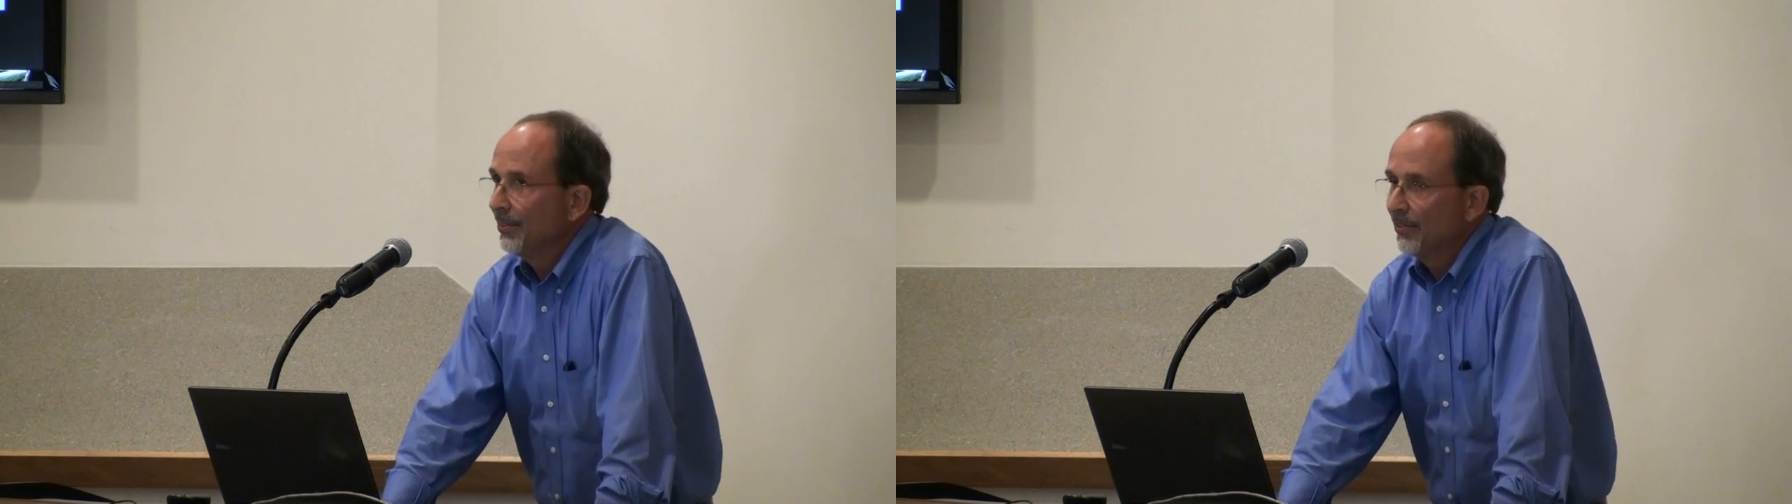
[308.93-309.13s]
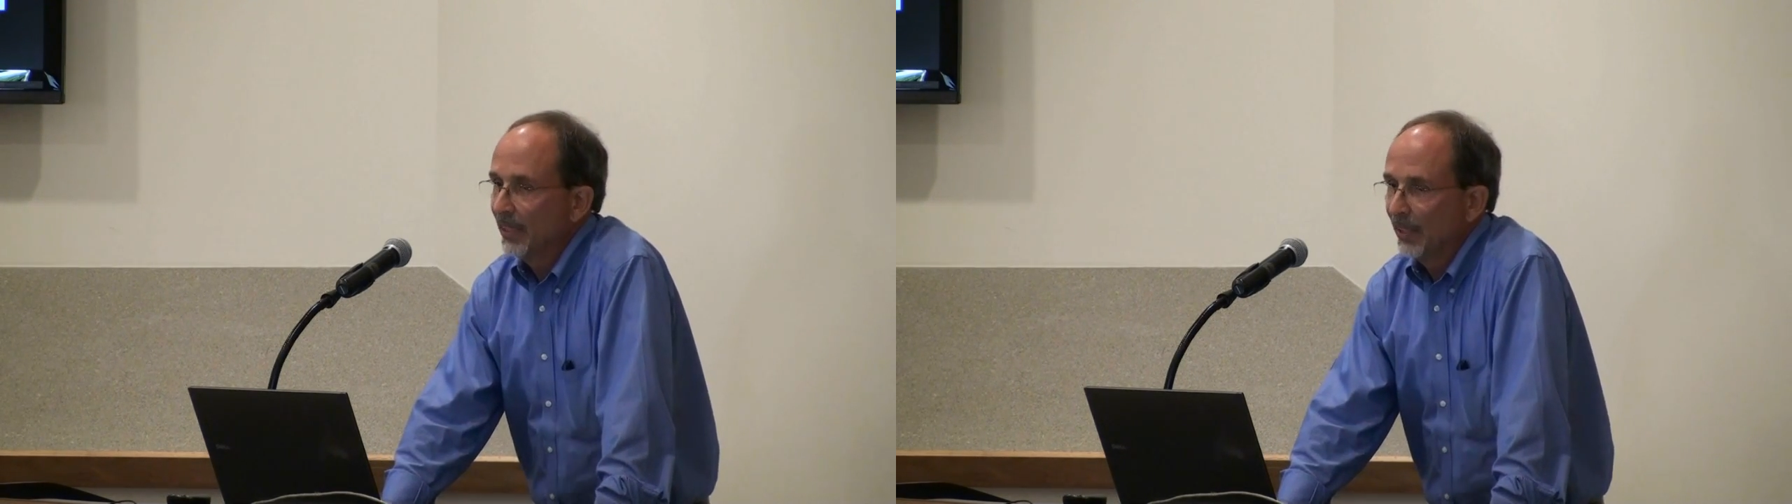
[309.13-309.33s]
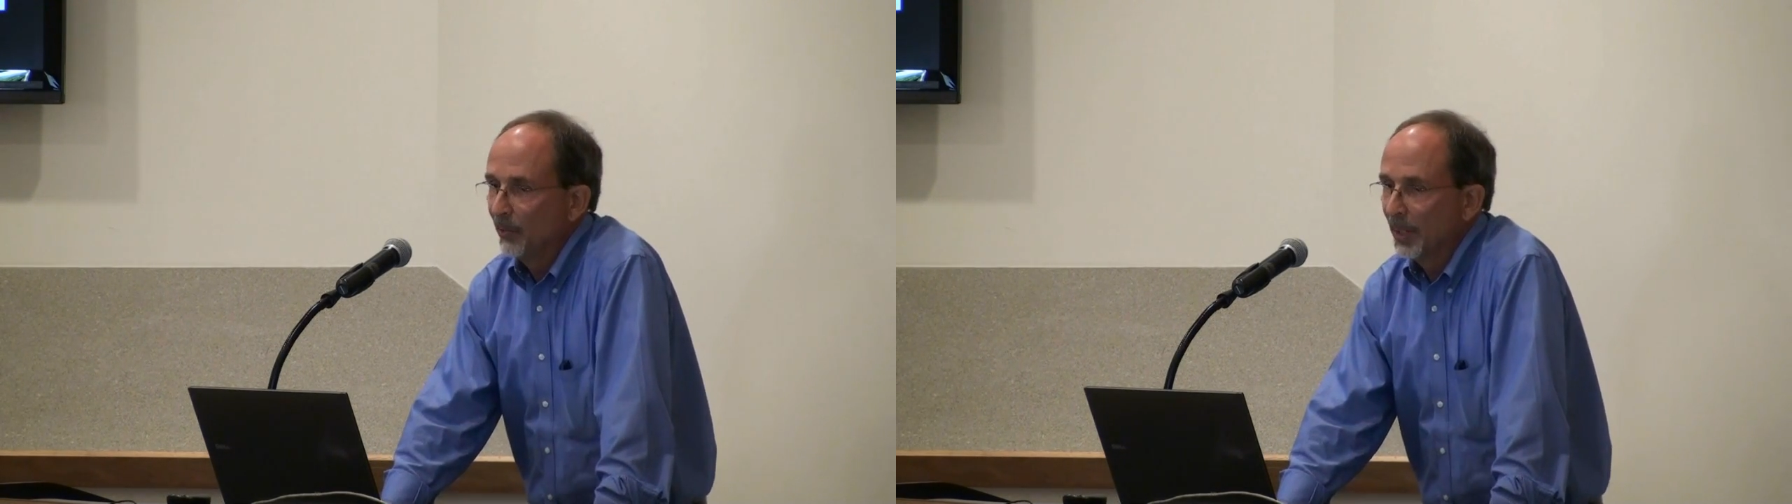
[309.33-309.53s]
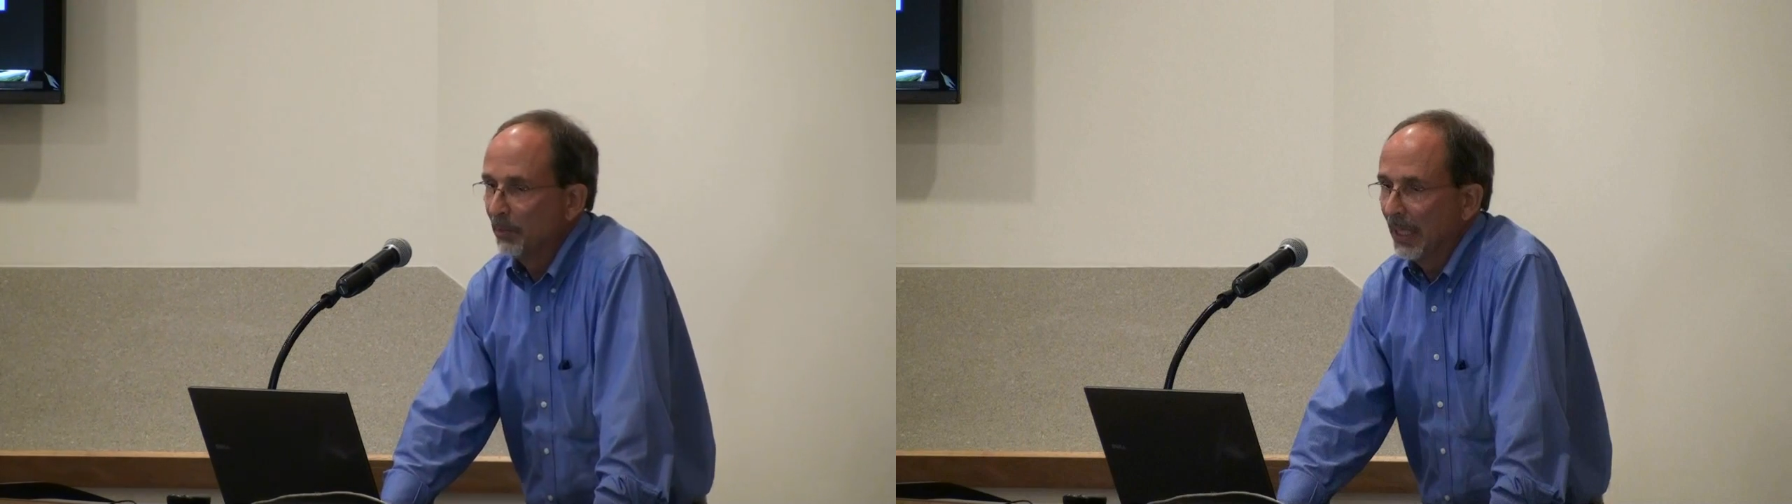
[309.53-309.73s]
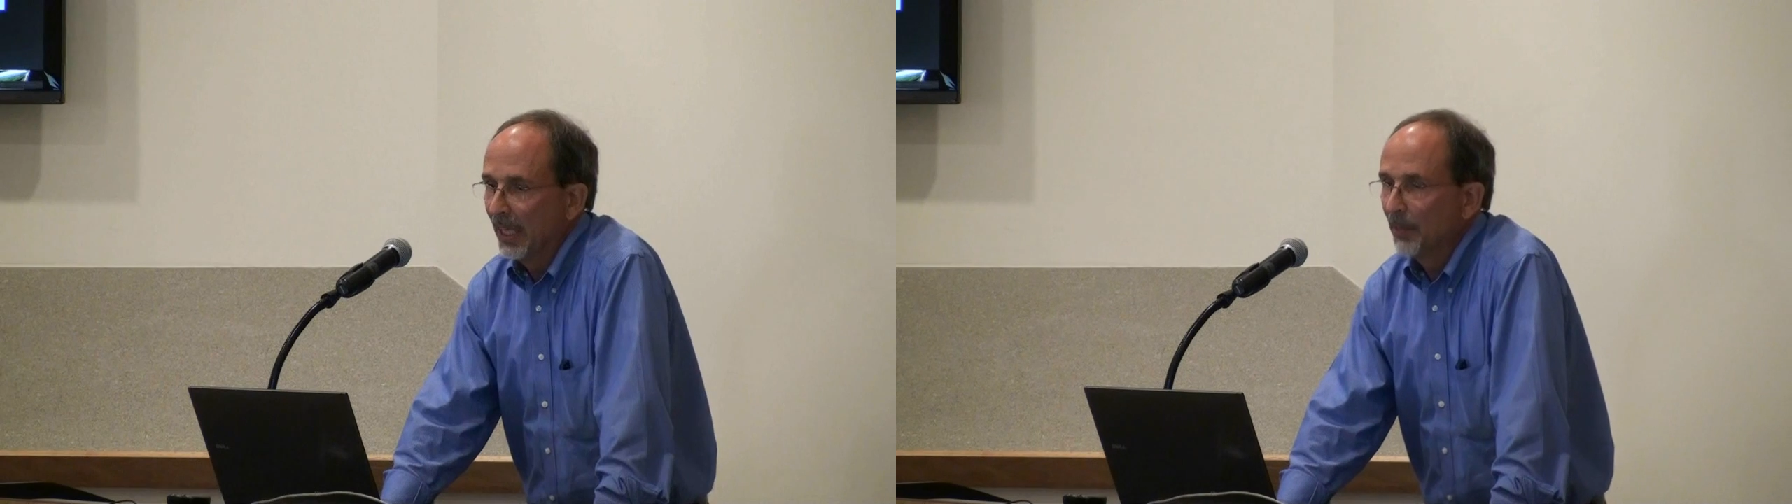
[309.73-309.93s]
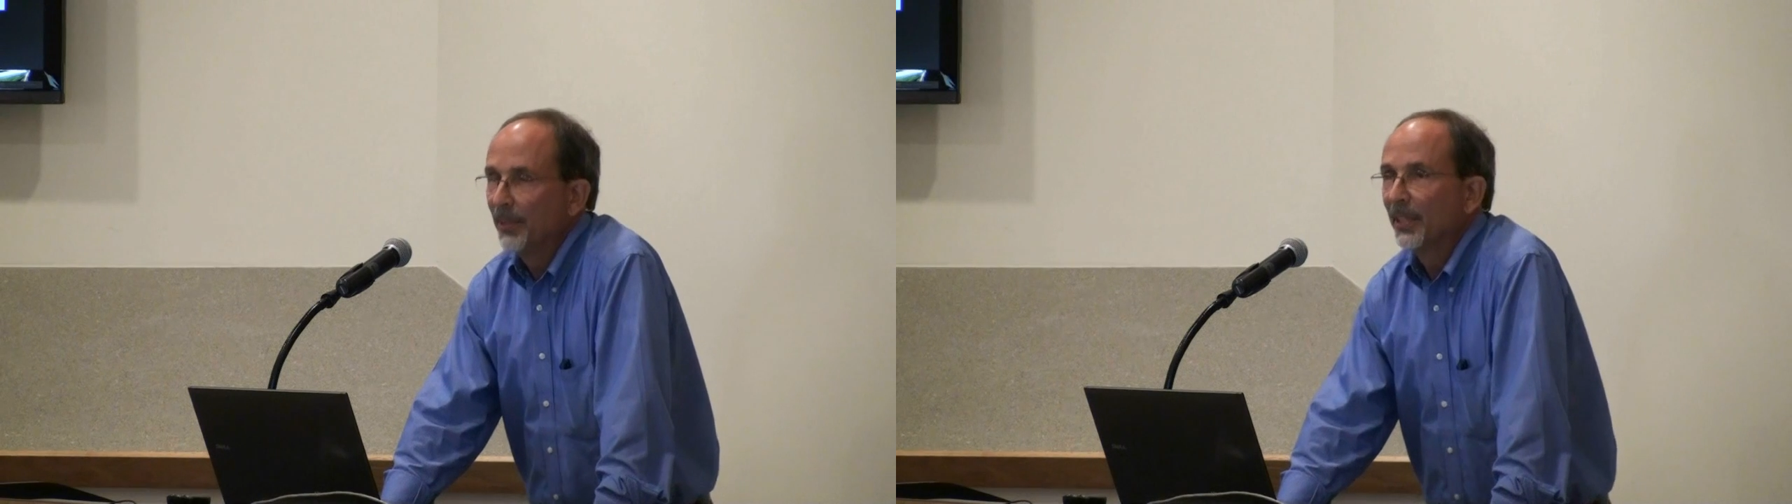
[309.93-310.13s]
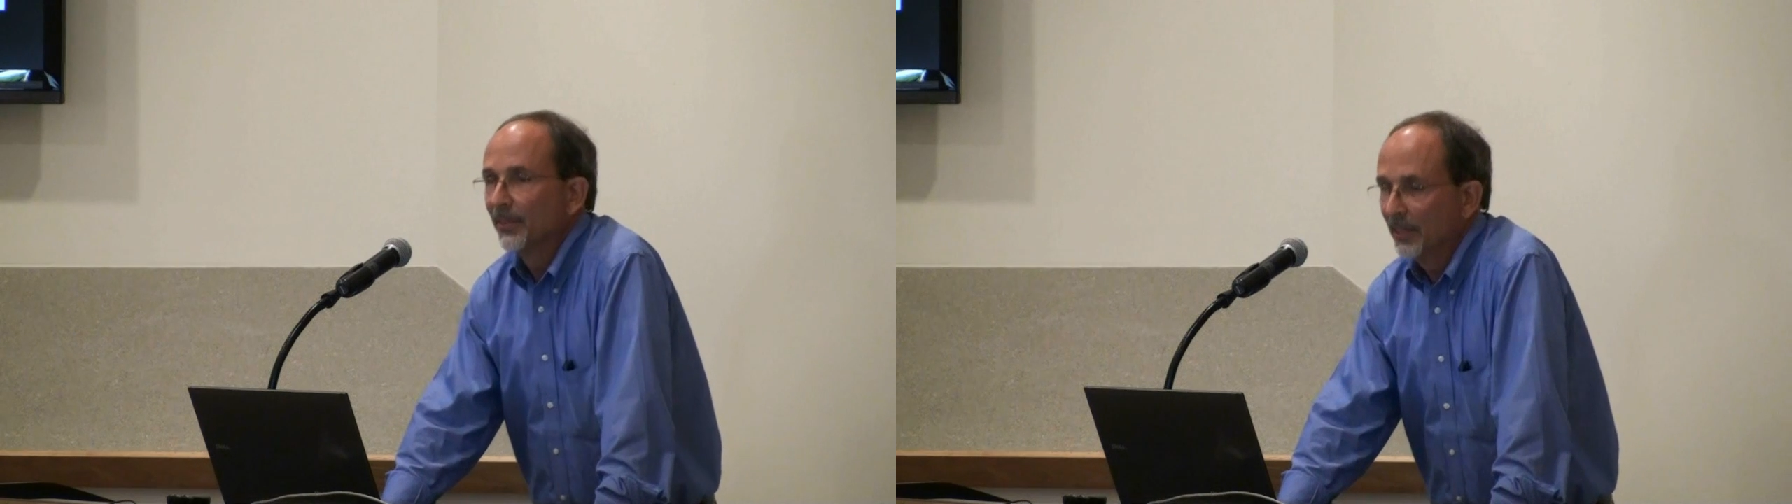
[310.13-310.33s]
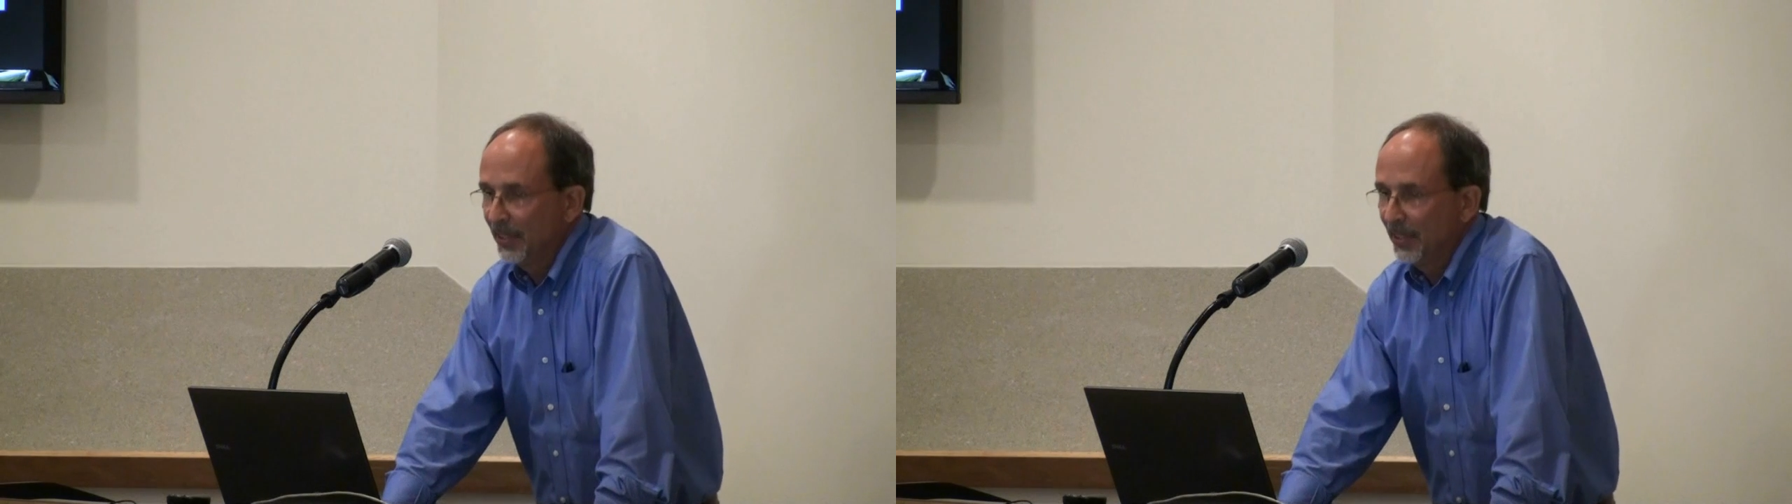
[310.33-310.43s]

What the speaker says: It's that red blob there in